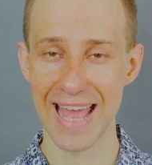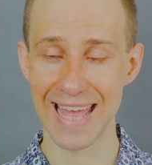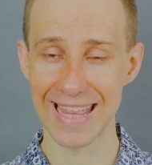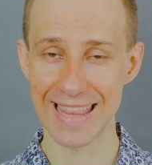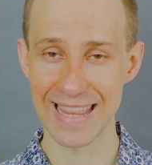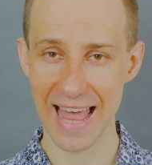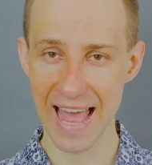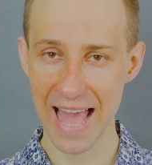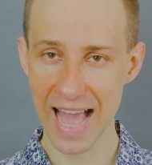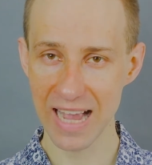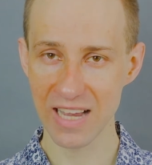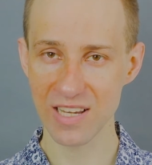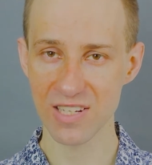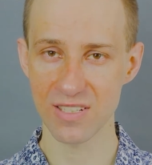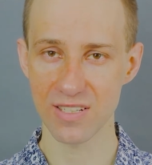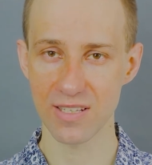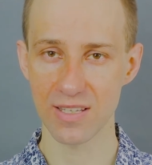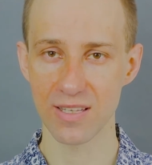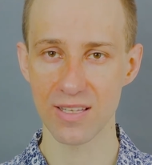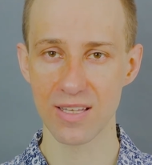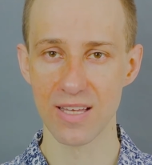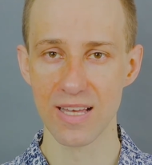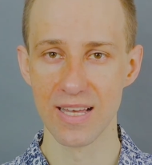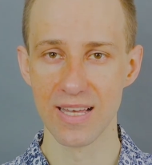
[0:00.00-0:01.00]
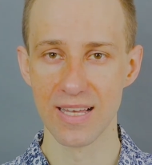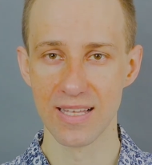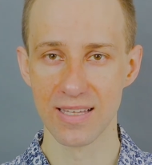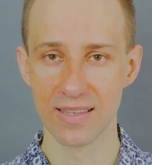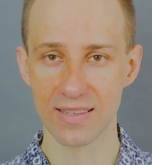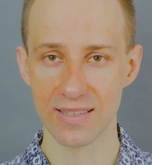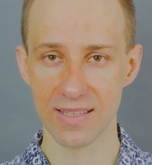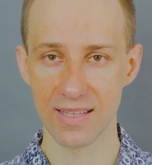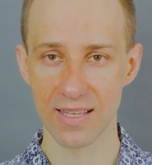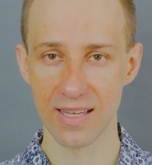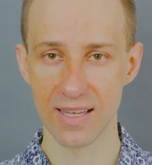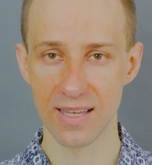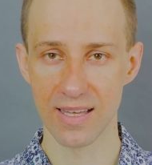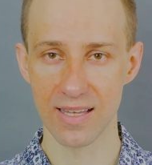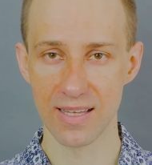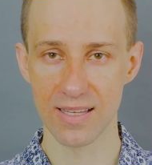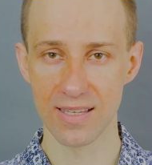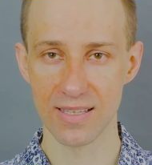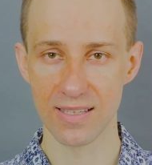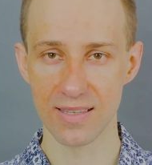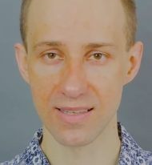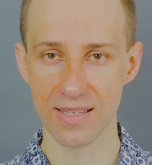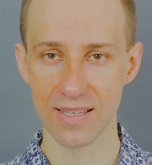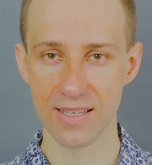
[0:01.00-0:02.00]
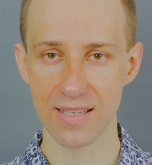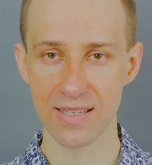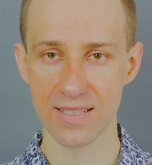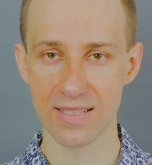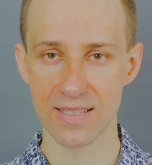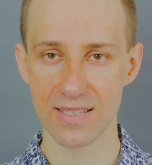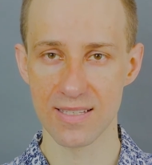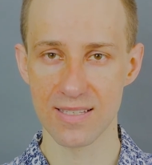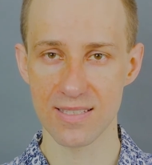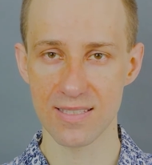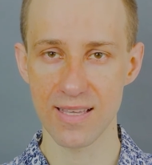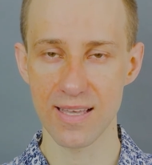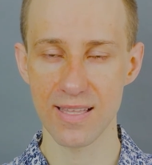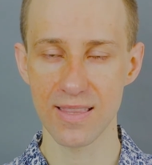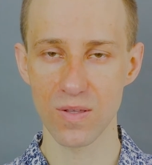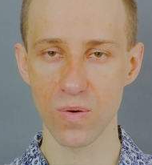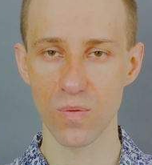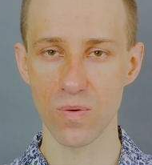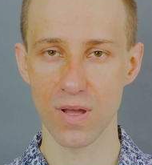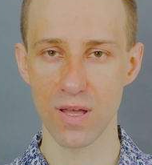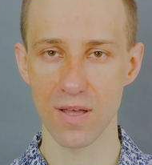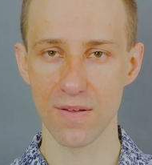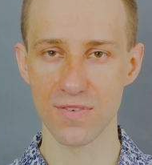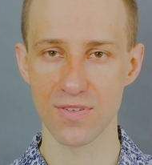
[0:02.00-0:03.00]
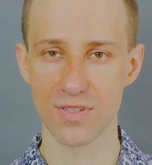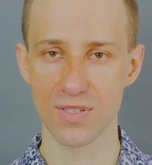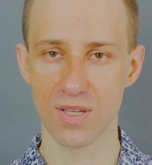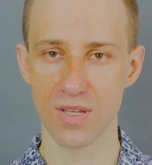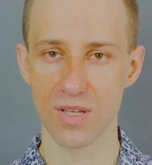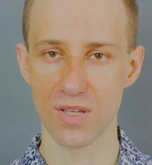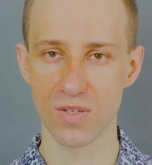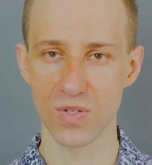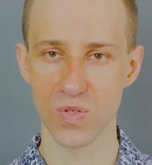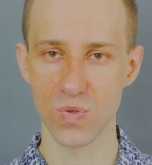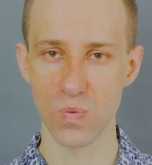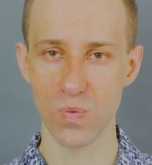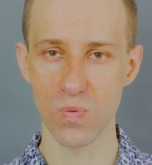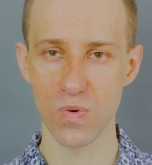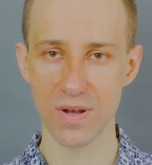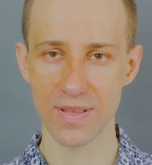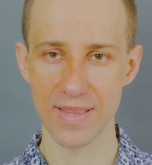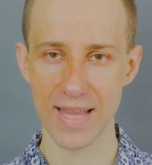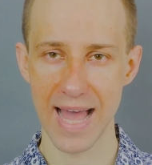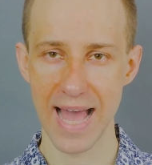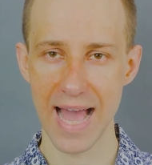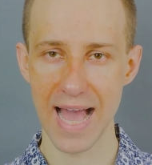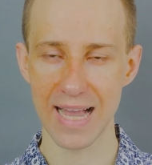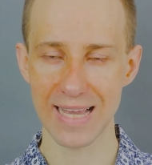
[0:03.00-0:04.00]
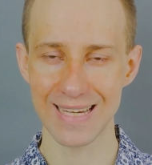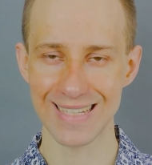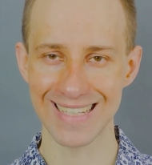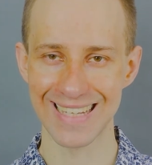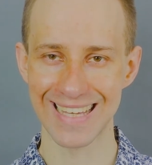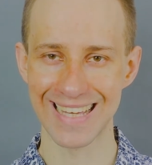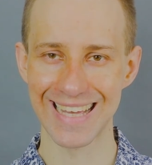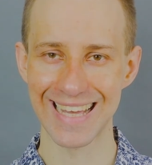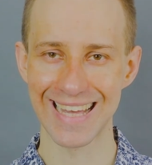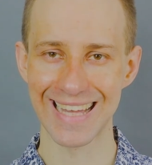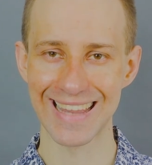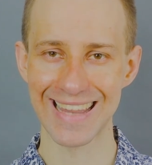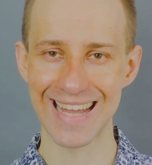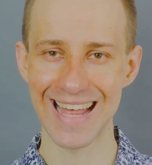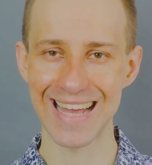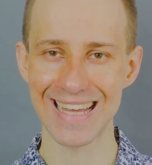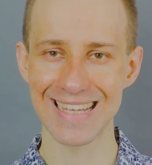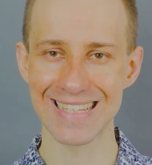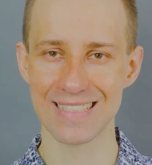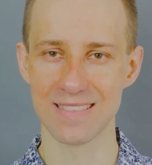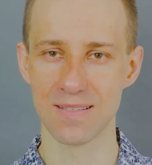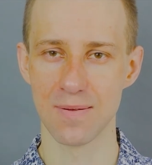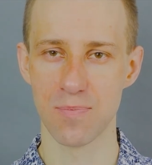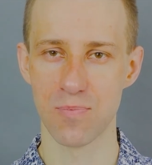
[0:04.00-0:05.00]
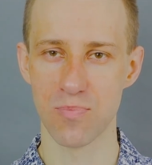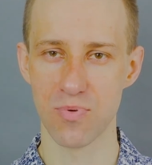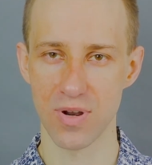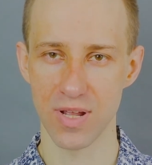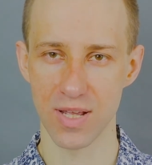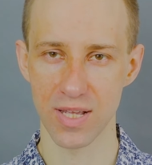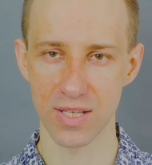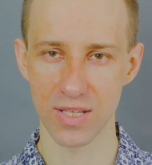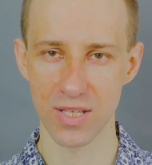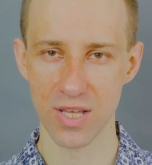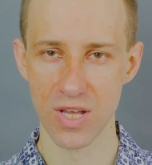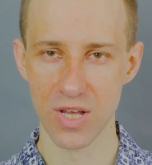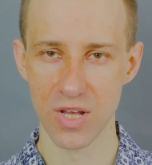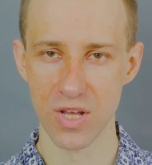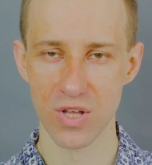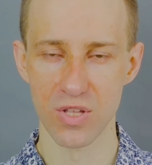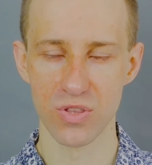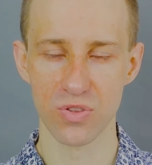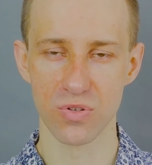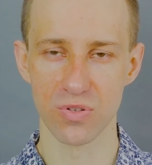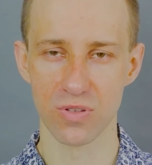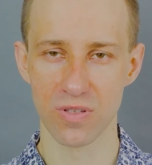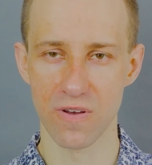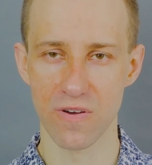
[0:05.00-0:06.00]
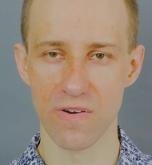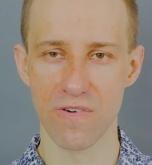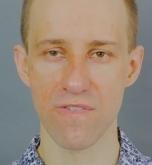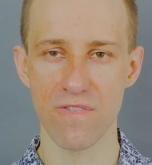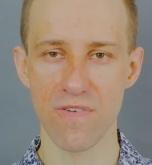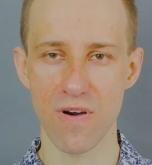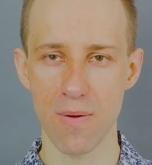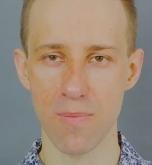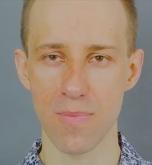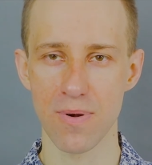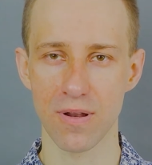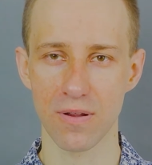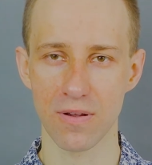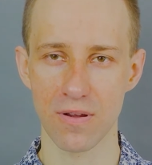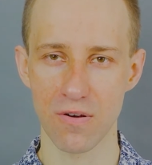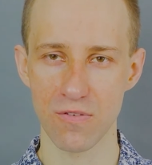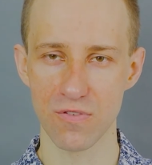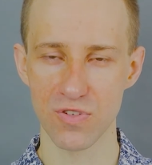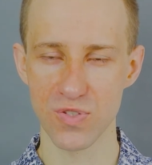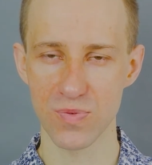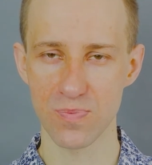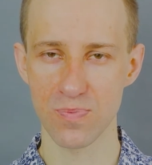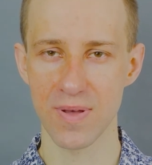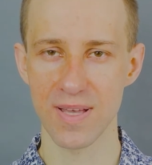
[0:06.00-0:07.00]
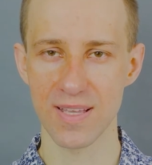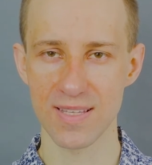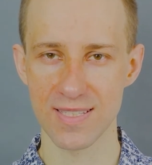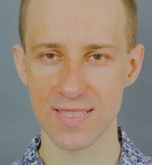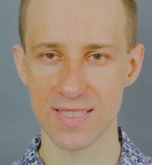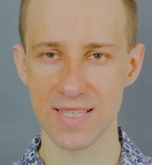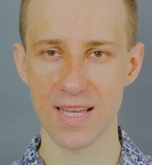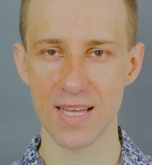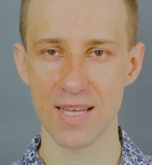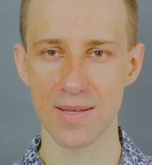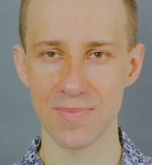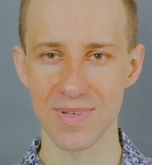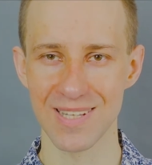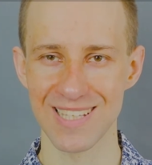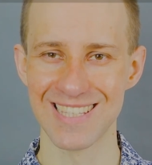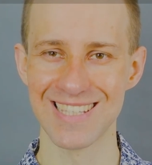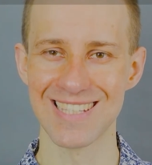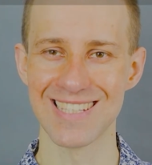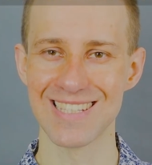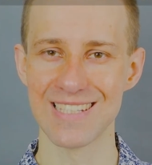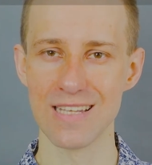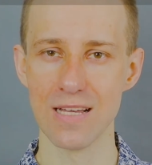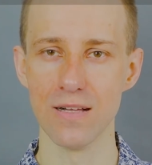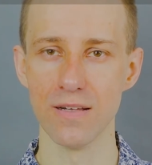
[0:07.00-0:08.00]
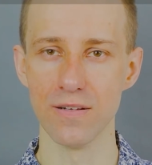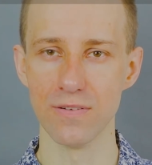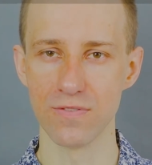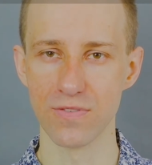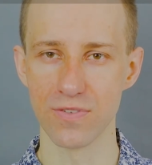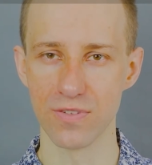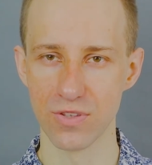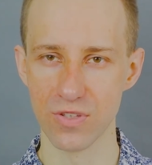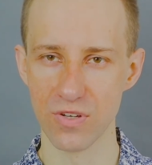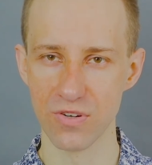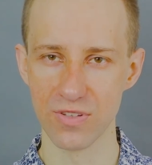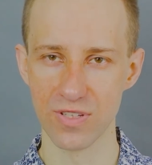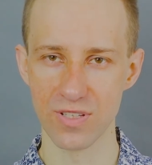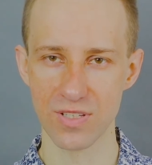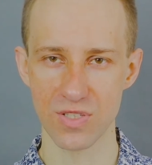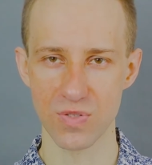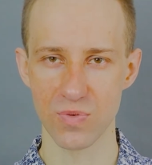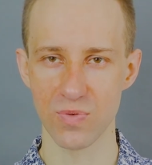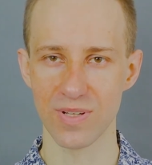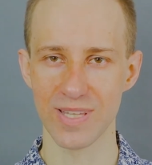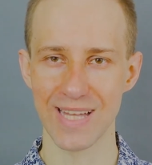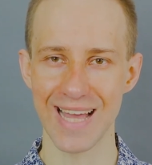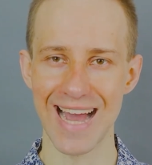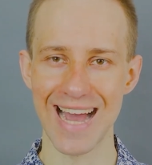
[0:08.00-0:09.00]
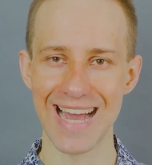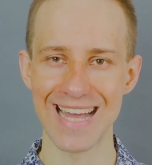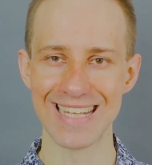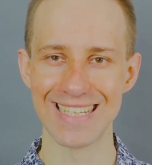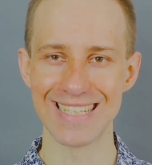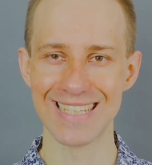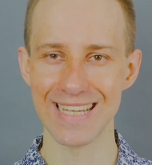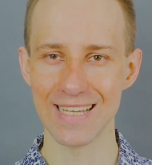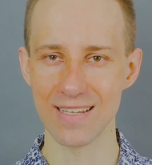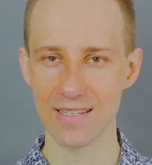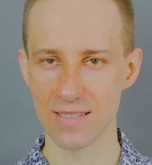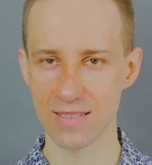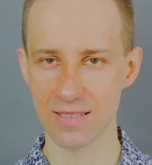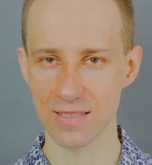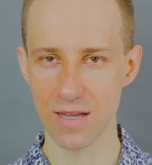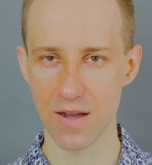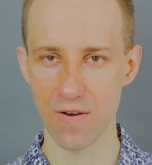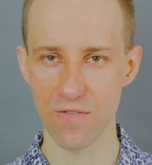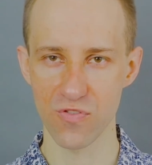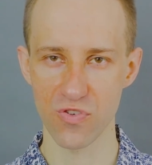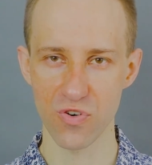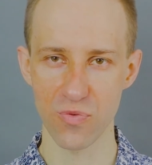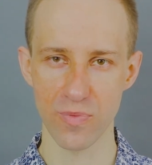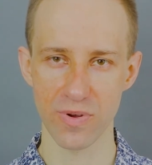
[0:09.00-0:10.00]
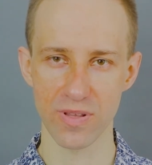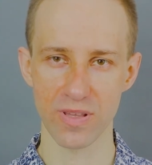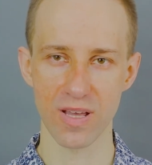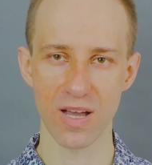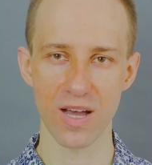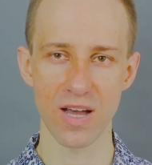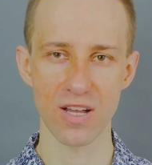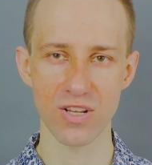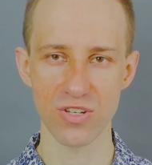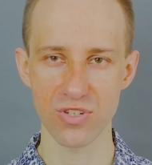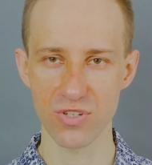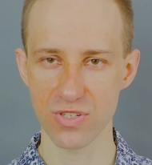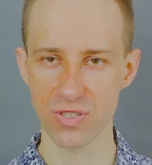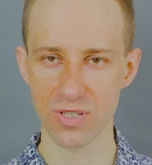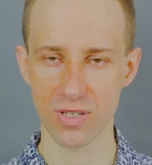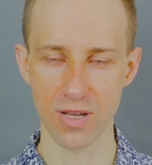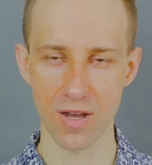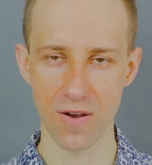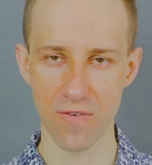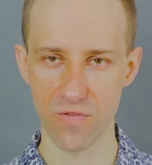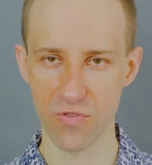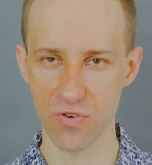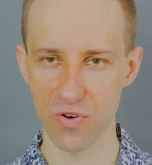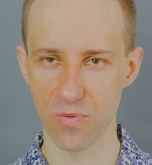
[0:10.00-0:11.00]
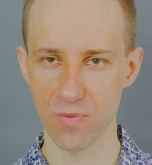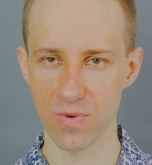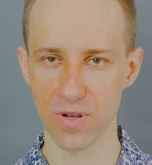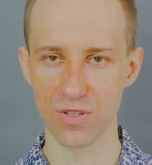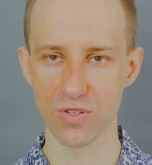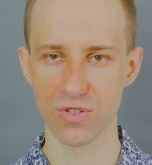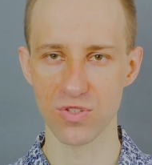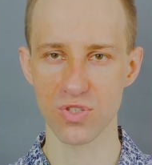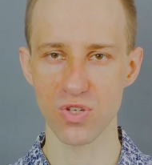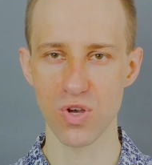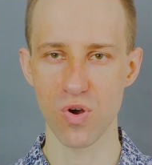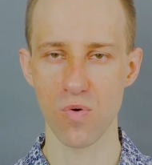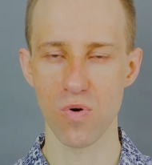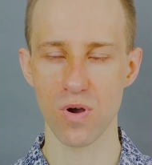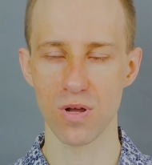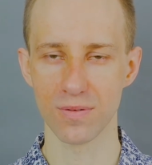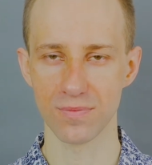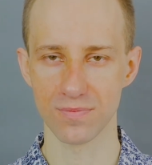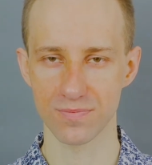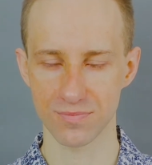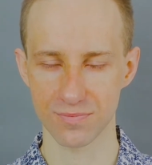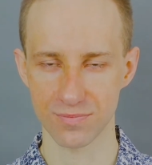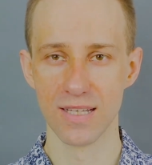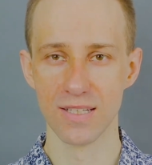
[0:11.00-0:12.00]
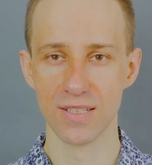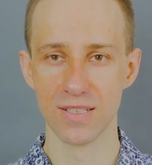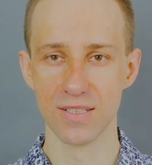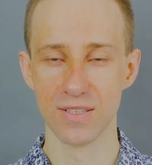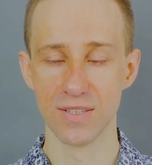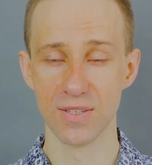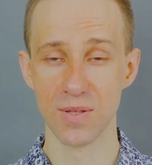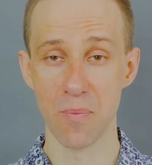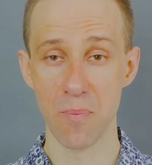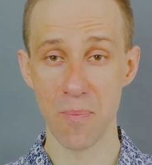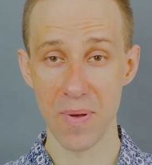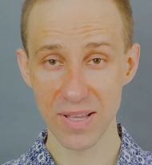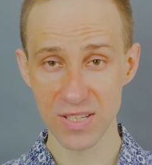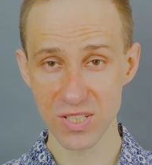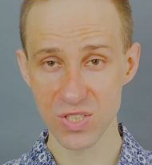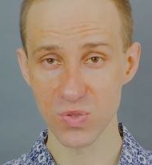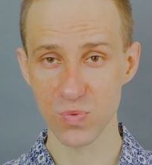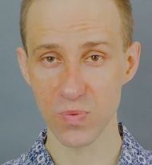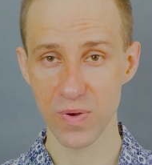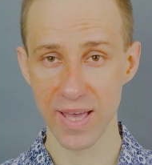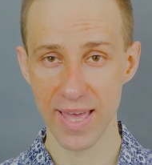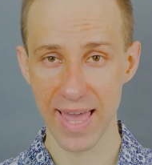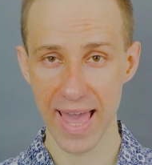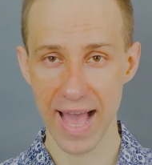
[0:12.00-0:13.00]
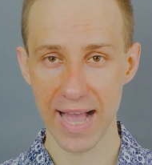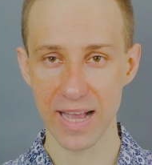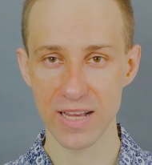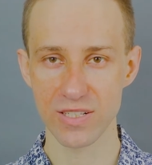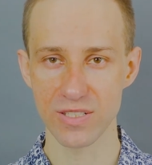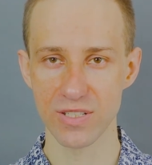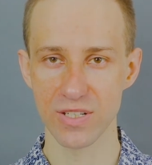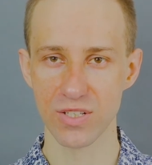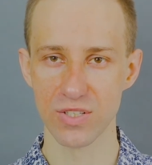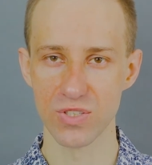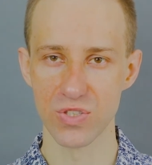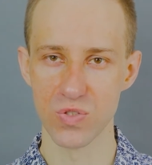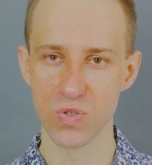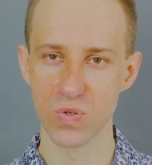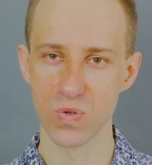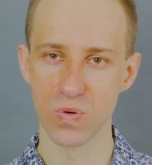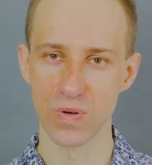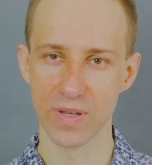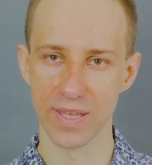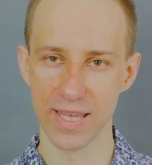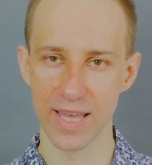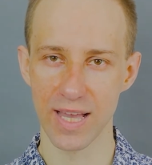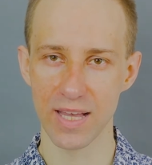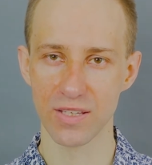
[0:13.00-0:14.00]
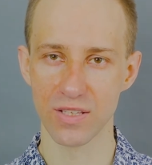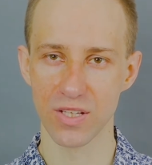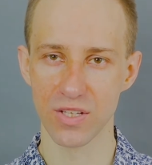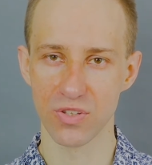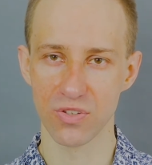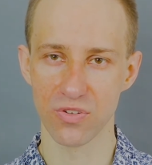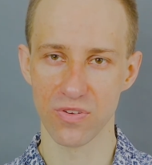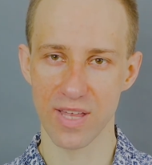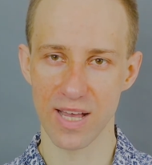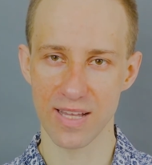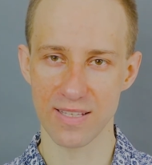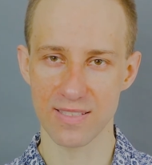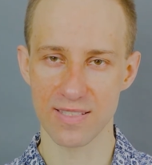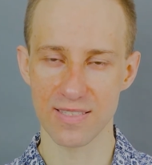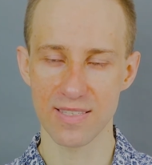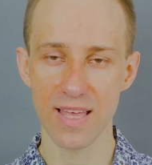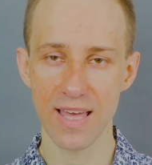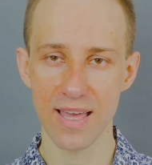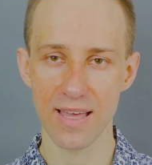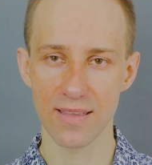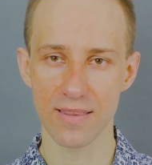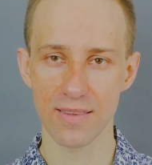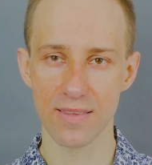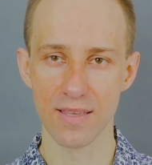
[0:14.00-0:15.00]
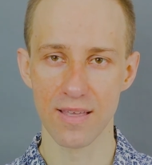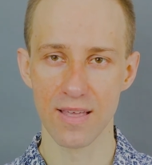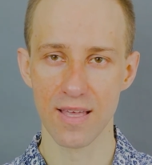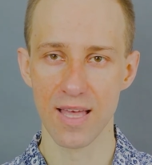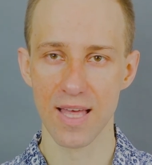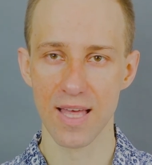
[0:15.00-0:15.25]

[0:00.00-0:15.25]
and actually these theta waves is what actually connects the brain to the fabric of space-time itself. This is where the ideas come from and hunches come from and so on. The best way actually to get into that state